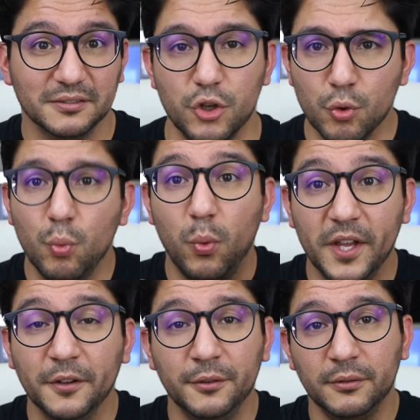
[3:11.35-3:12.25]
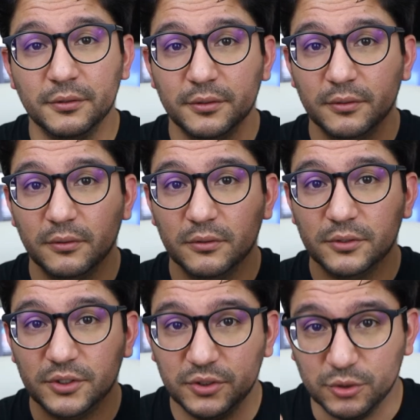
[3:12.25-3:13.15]
You will
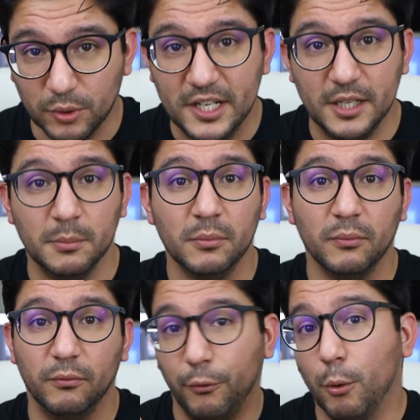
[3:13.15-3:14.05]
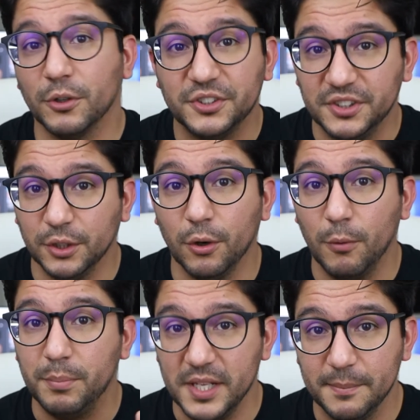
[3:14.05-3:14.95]
stream for 0
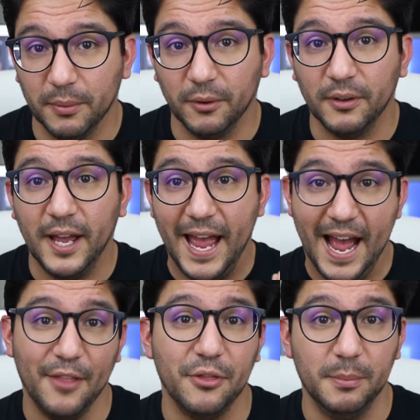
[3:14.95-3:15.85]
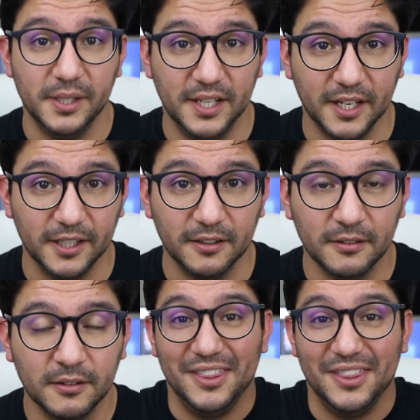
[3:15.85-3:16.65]
people at the beginning.